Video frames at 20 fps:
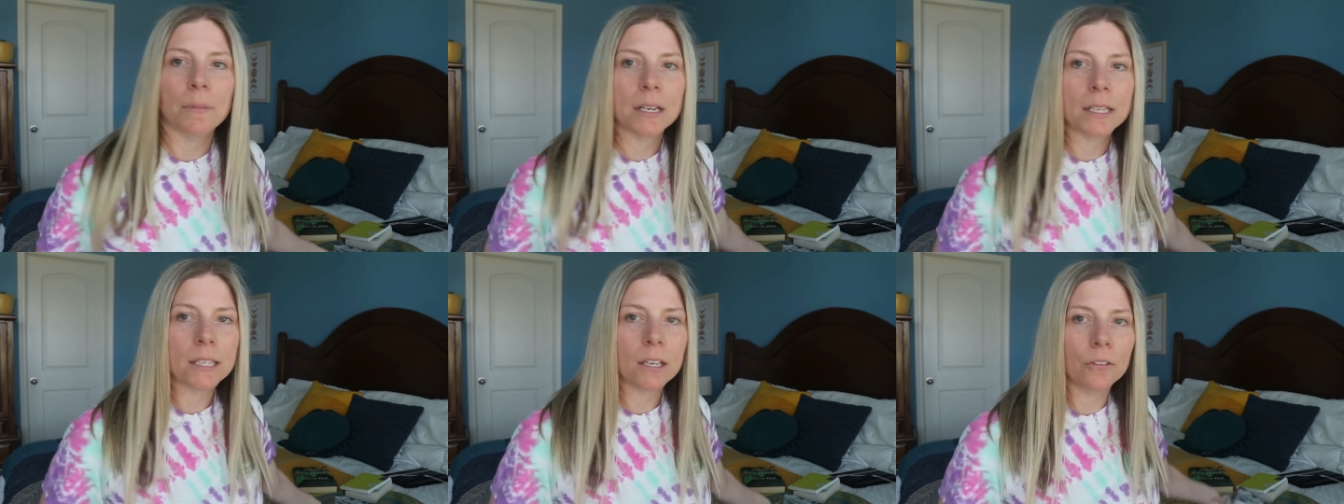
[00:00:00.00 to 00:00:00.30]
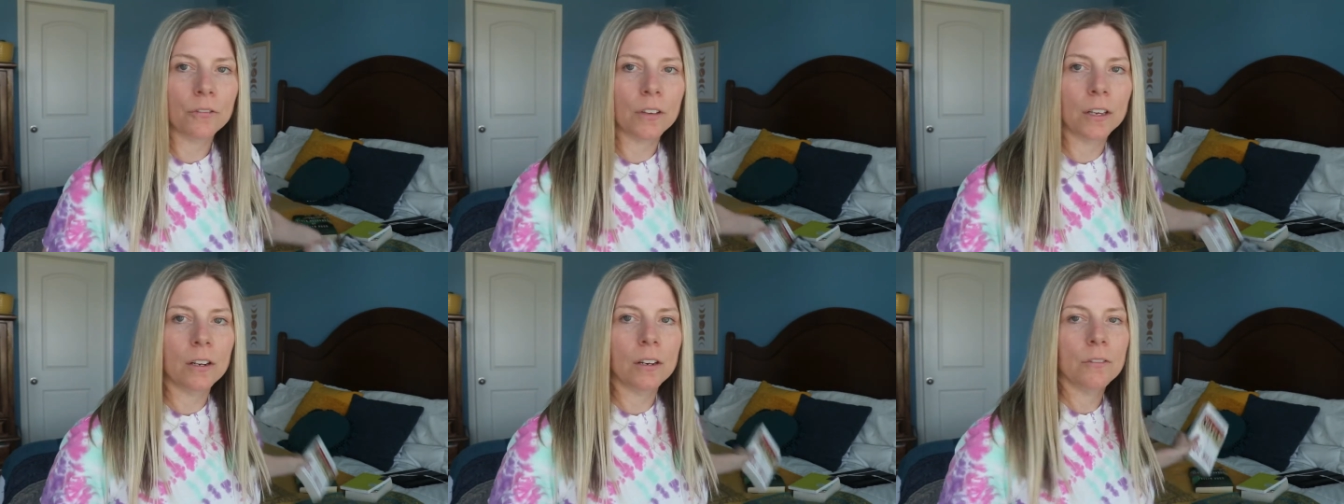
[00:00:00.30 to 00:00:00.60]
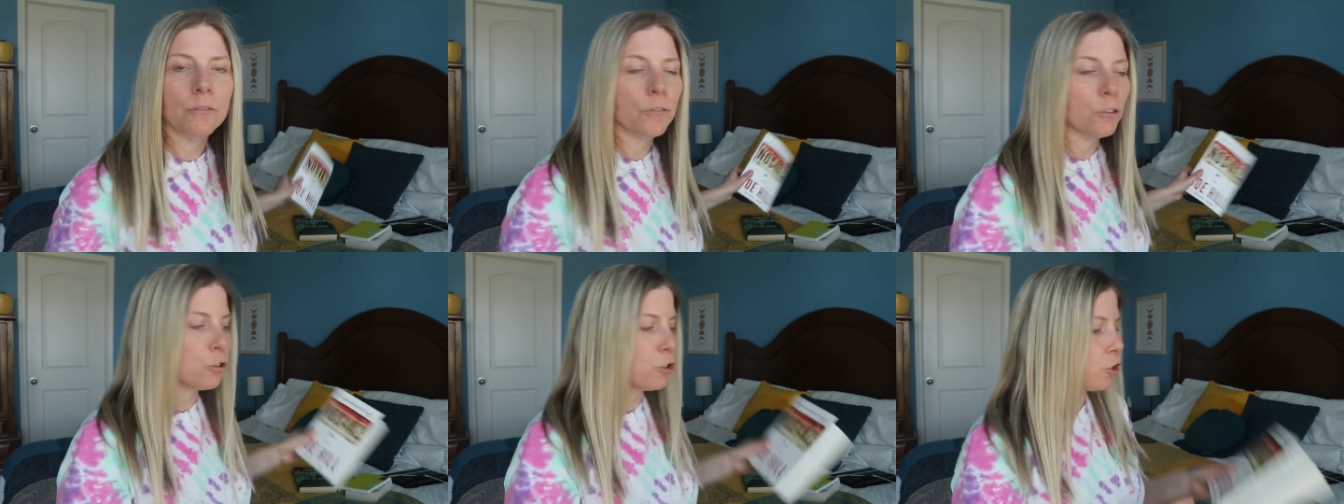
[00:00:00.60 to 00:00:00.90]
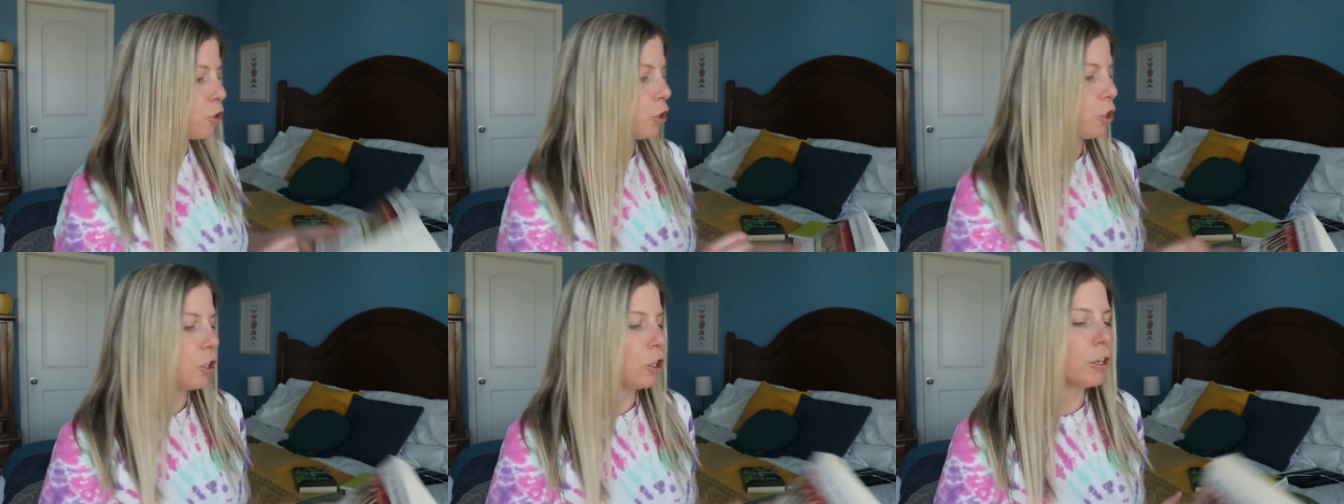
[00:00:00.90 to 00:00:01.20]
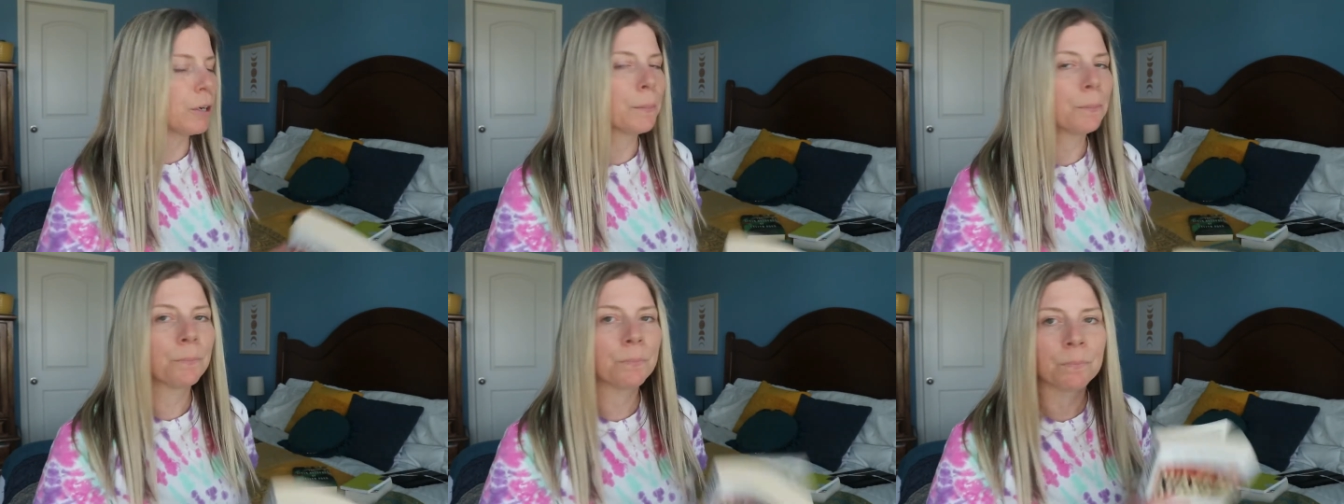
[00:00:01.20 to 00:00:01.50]
myself in for
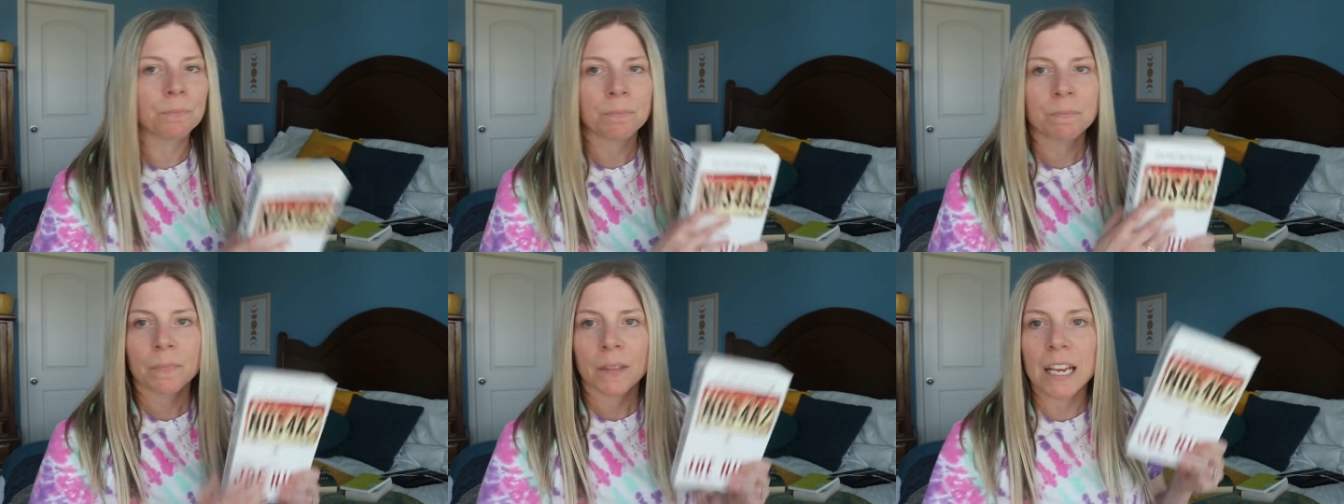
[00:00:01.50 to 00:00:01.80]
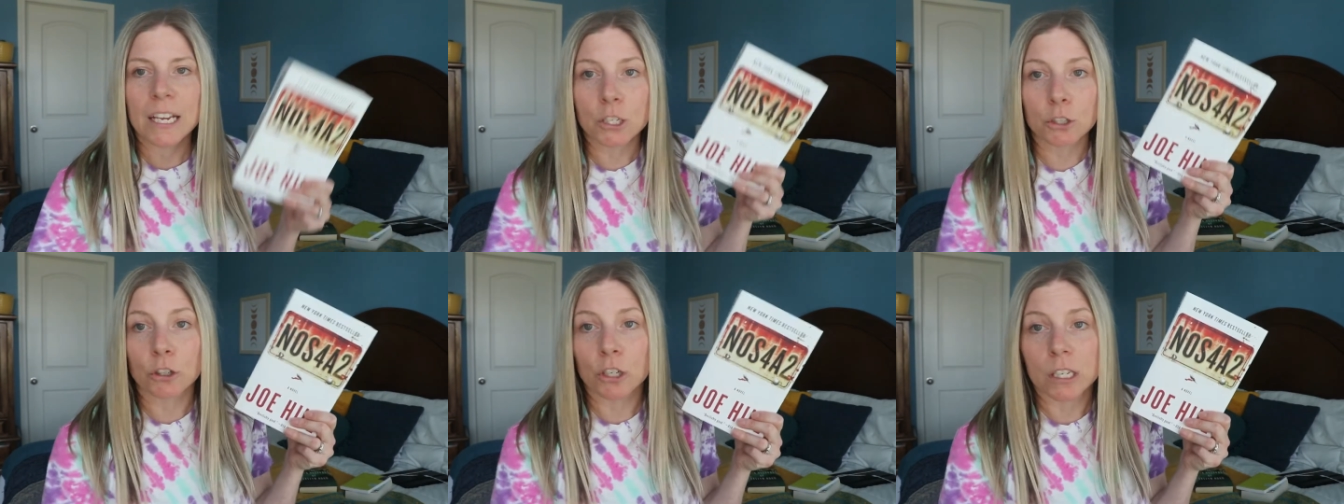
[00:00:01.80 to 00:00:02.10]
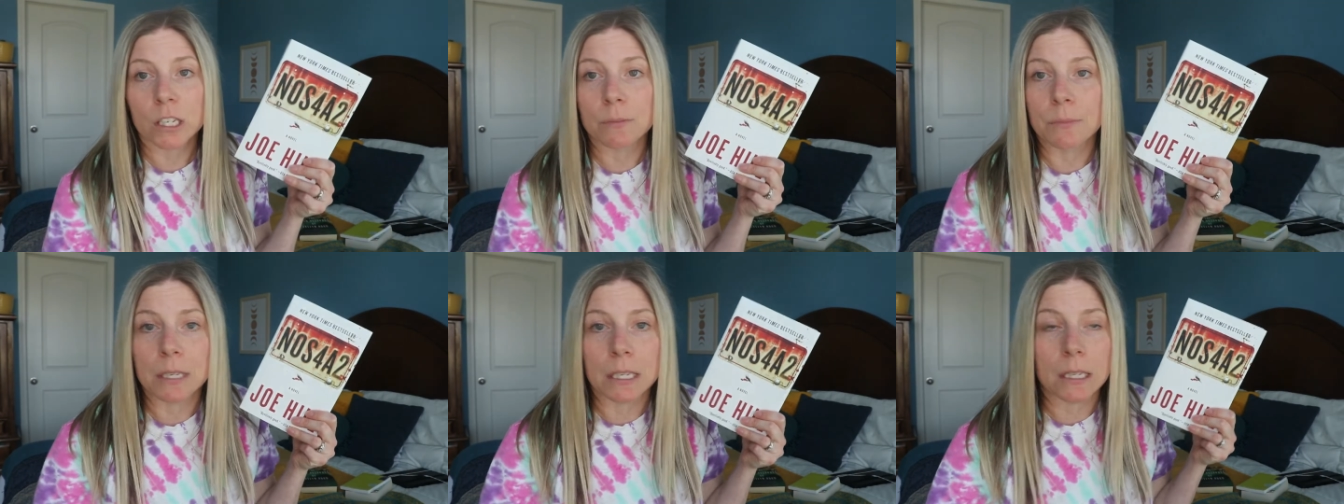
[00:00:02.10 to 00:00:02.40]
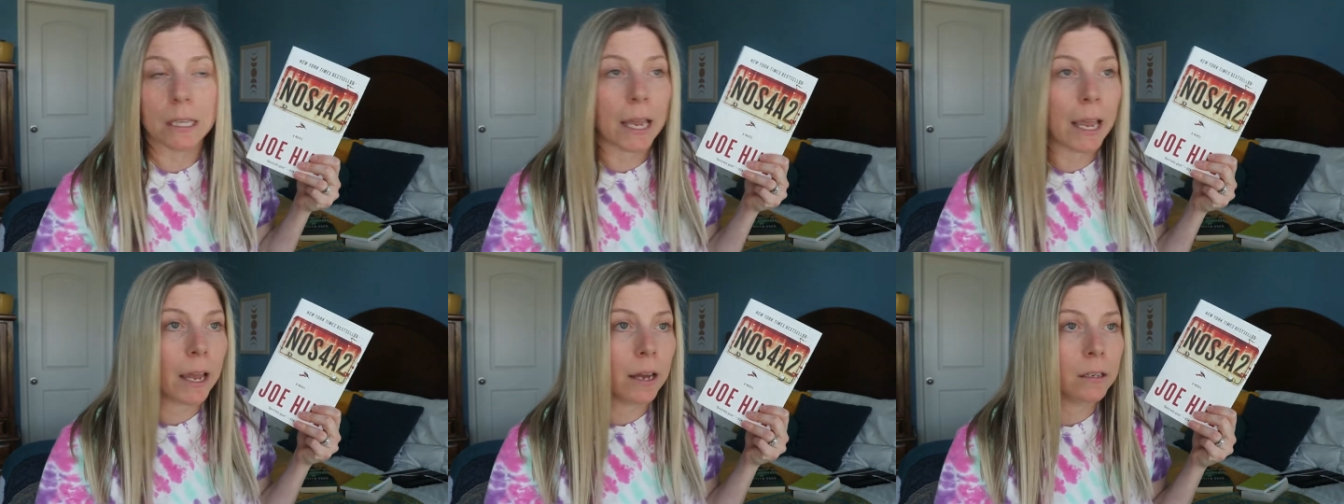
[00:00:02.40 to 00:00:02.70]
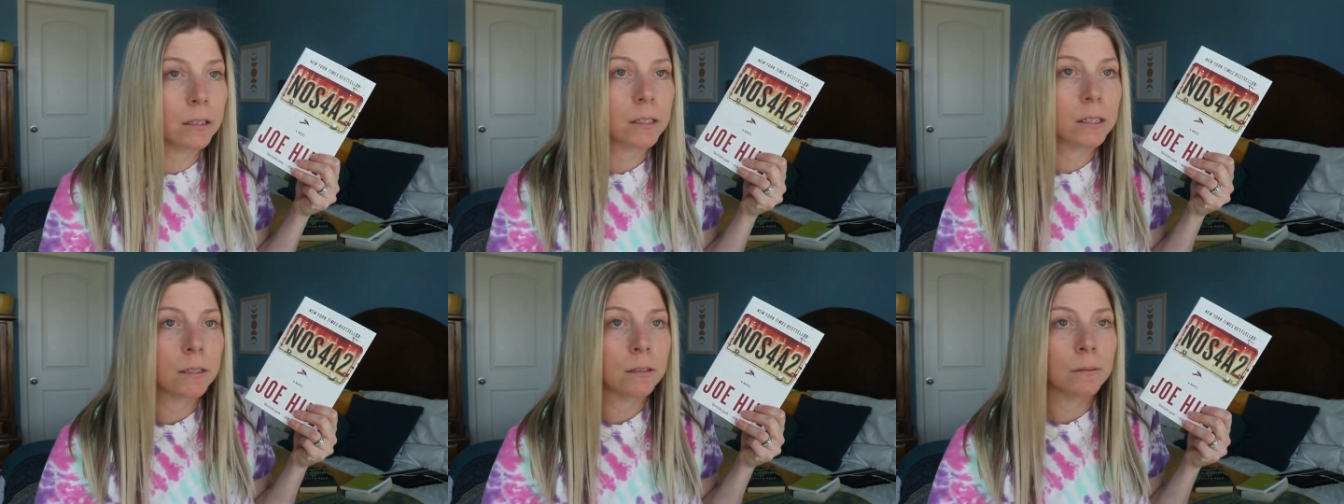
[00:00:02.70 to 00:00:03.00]
sure is
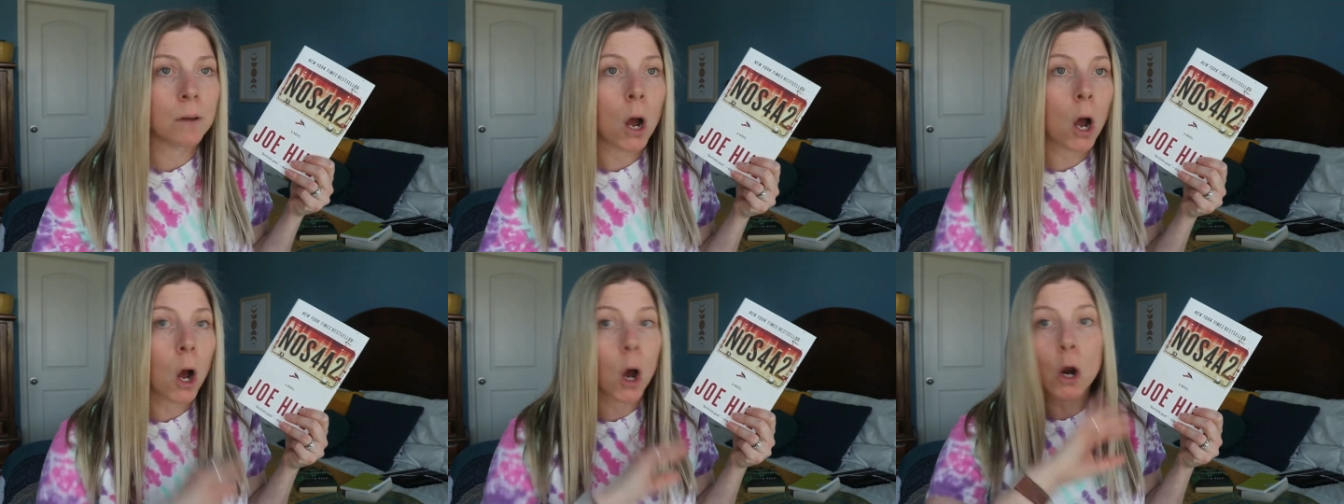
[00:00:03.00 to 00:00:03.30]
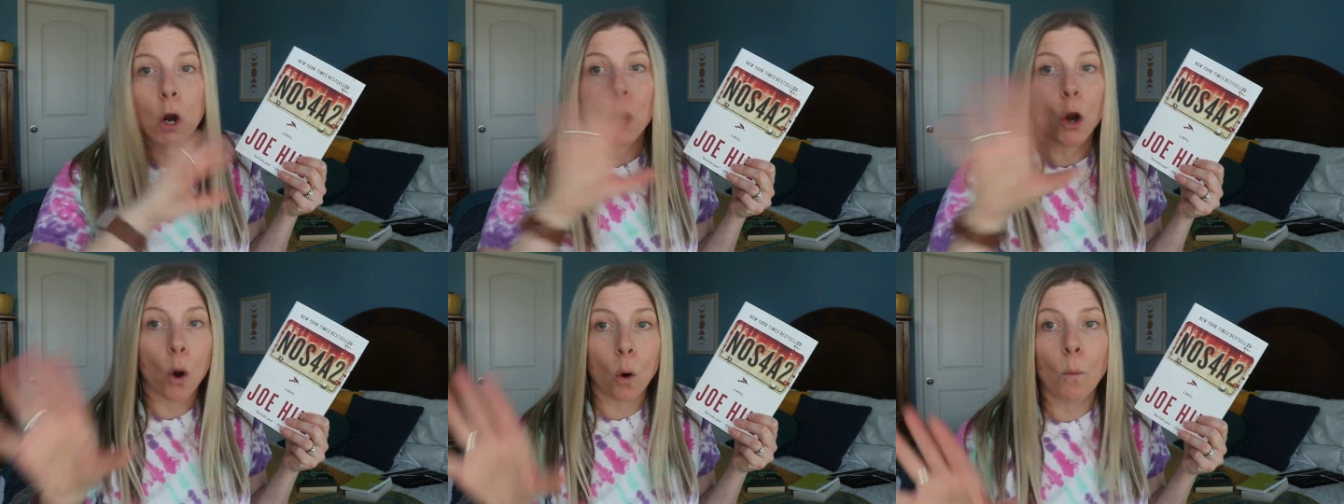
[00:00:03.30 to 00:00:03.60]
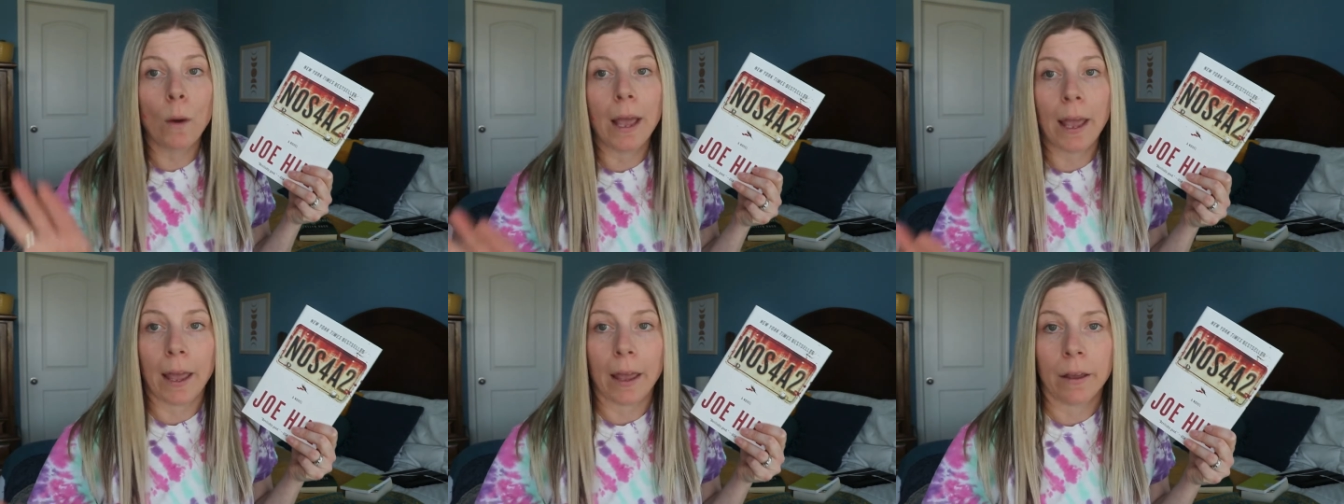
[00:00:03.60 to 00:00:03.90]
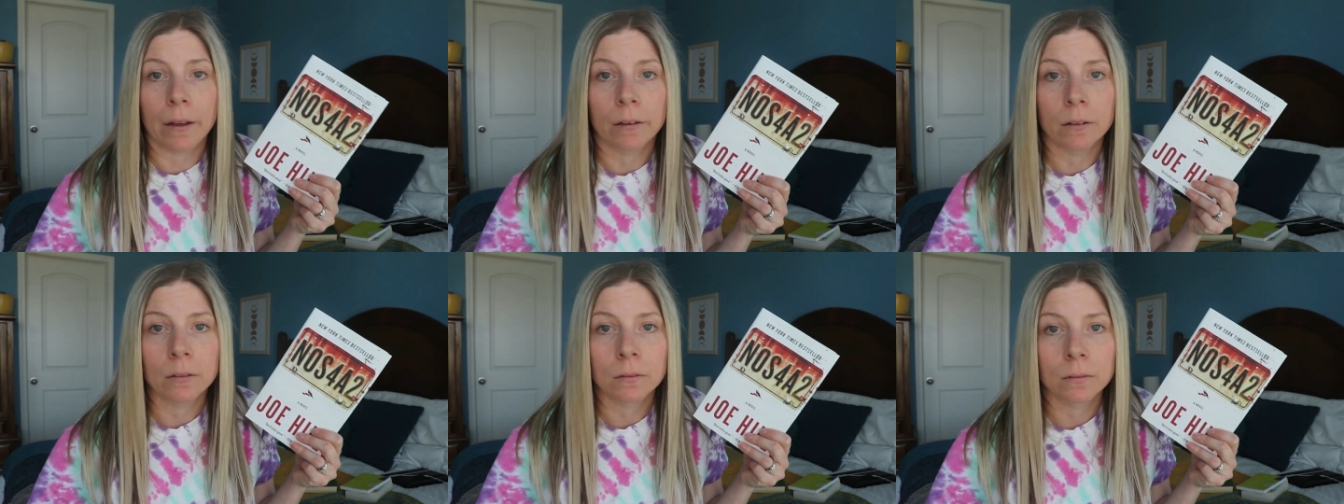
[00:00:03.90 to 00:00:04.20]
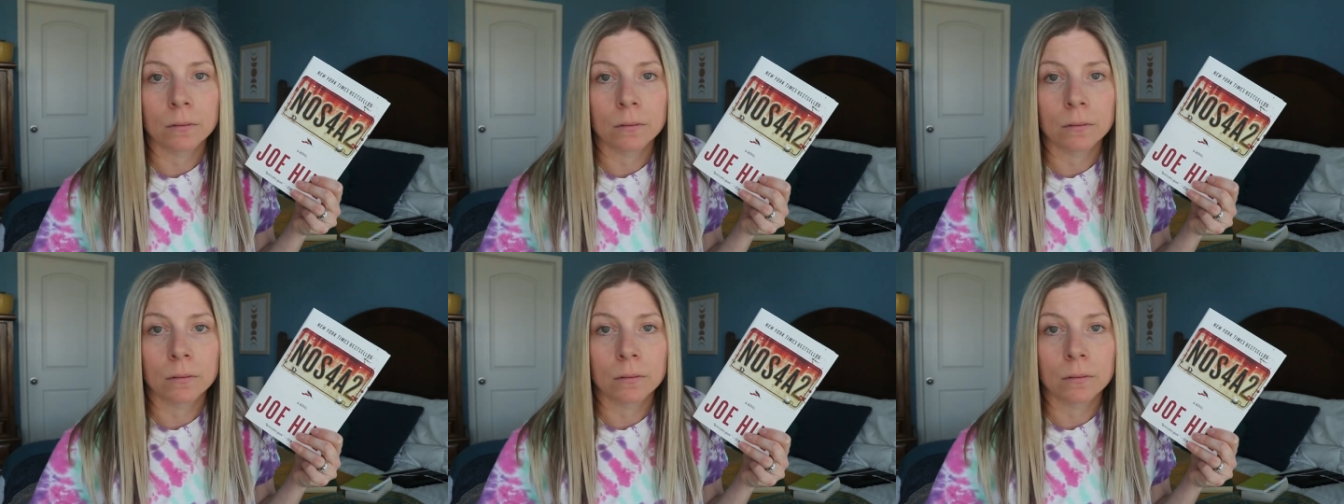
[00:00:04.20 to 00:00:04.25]
Christmasland. No way.